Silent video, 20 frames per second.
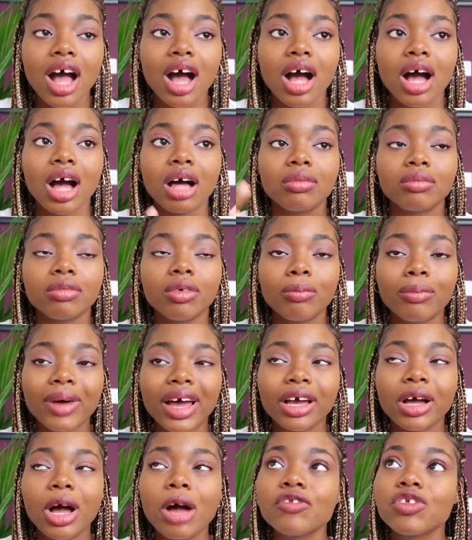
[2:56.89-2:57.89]

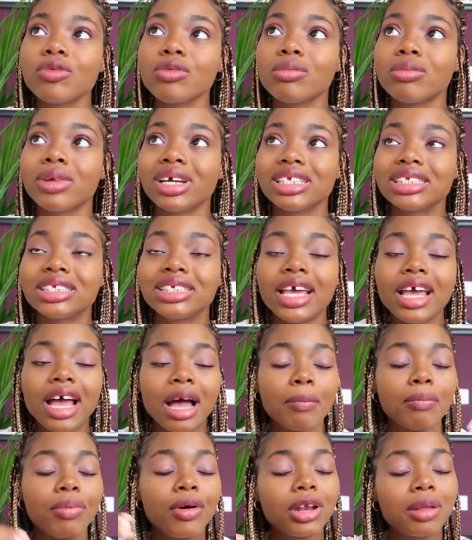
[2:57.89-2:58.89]
By comfortable mindset,
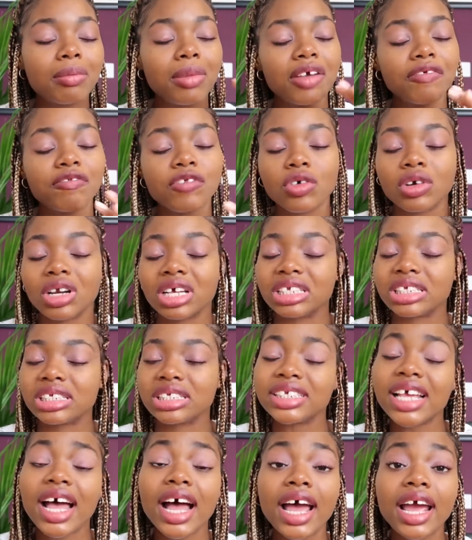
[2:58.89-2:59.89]
I'm putting my phone
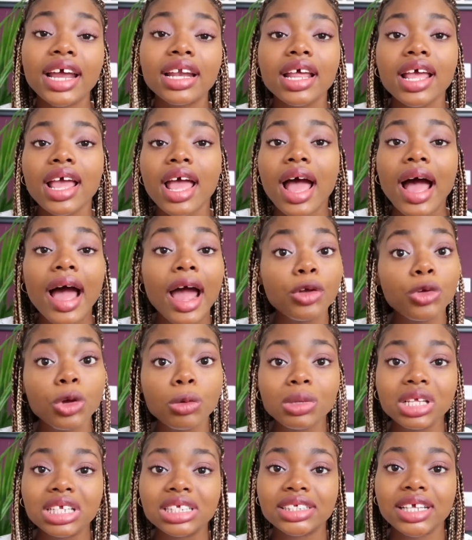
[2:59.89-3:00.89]
aside. I
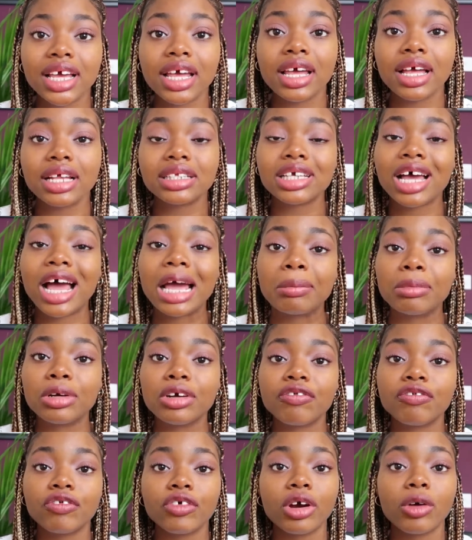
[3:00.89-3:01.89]
normally set a
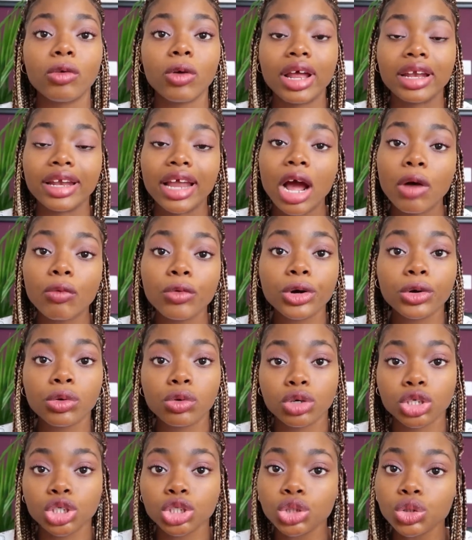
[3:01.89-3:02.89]
timer for an hour
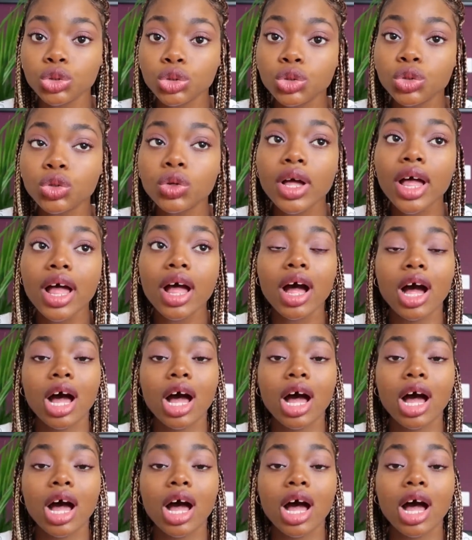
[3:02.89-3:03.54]
or two.